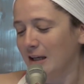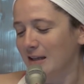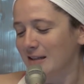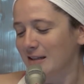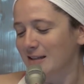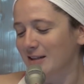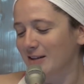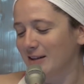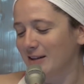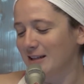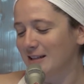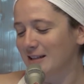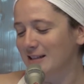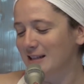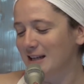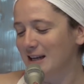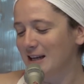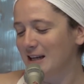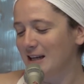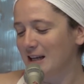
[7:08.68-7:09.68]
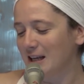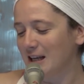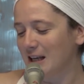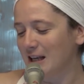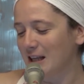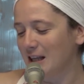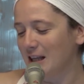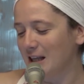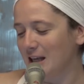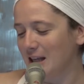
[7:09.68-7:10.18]
So he said,
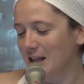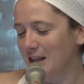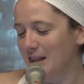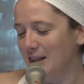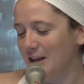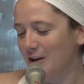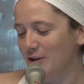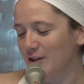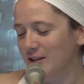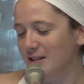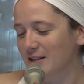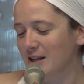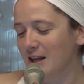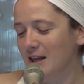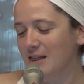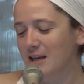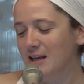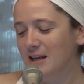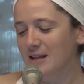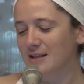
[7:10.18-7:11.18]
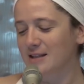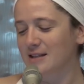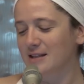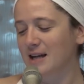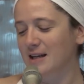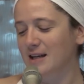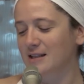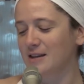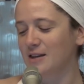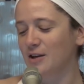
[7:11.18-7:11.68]
there is nothing in
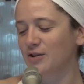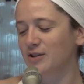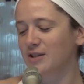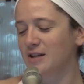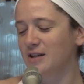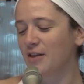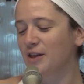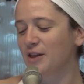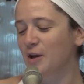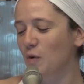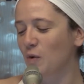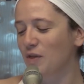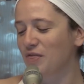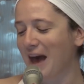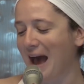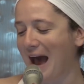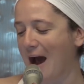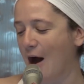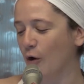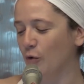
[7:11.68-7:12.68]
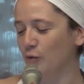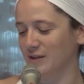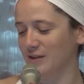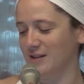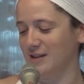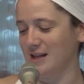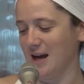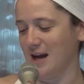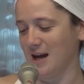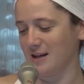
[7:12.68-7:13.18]
sex and there is nothing without
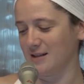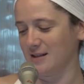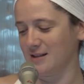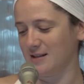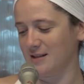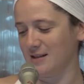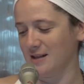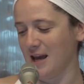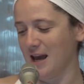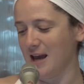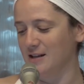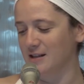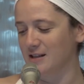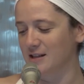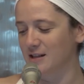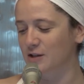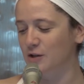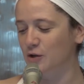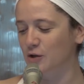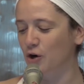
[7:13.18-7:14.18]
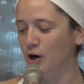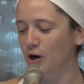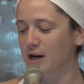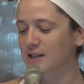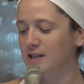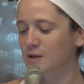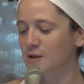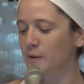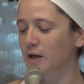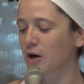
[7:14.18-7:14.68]
sex. And
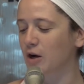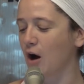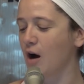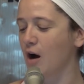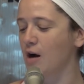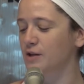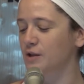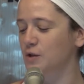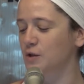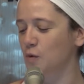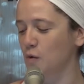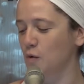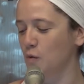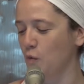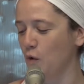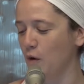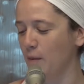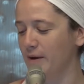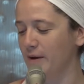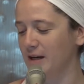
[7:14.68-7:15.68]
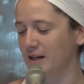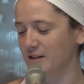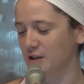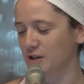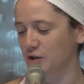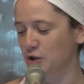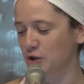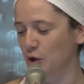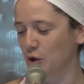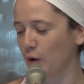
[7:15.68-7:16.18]
disgrace we cause to a woman as a
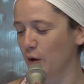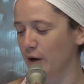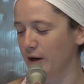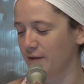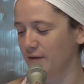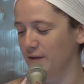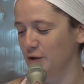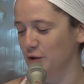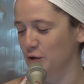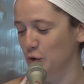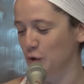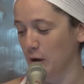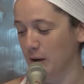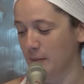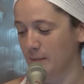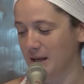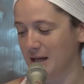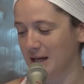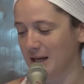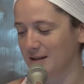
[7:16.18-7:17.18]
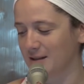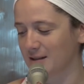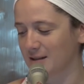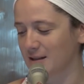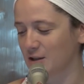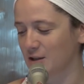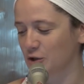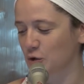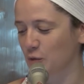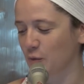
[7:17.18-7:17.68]
toy of enjoyment and
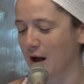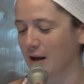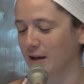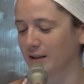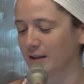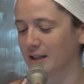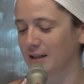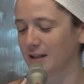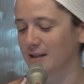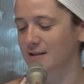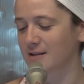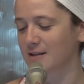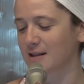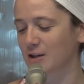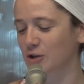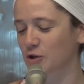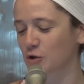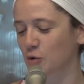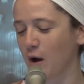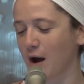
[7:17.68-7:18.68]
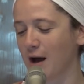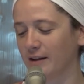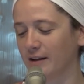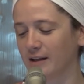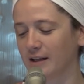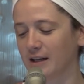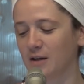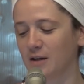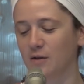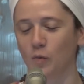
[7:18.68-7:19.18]
sensuality and
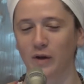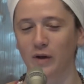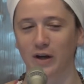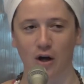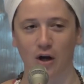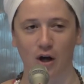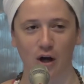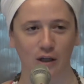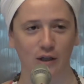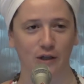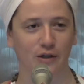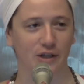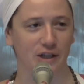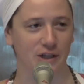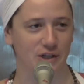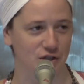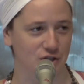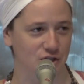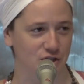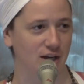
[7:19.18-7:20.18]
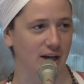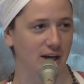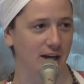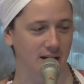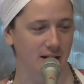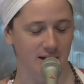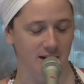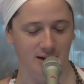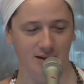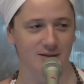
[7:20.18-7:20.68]
sexuality, and we call her a
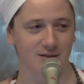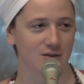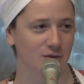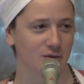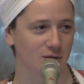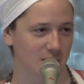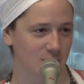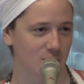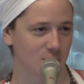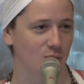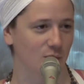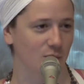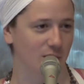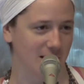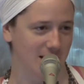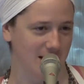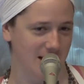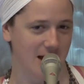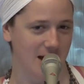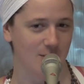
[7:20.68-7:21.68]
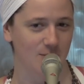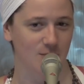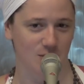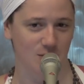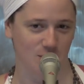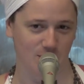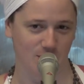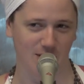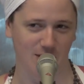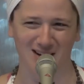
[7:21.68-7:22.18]
chick. So this is when he came
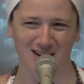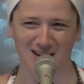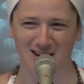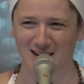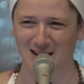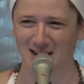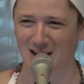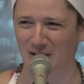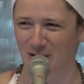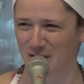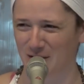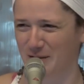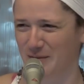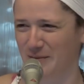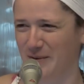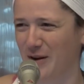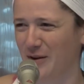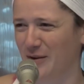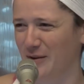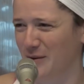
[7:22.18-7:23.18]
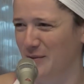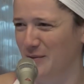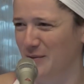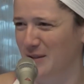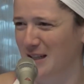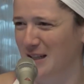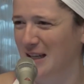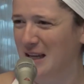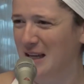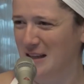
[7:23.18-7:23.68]
to America and he looked around and he was like,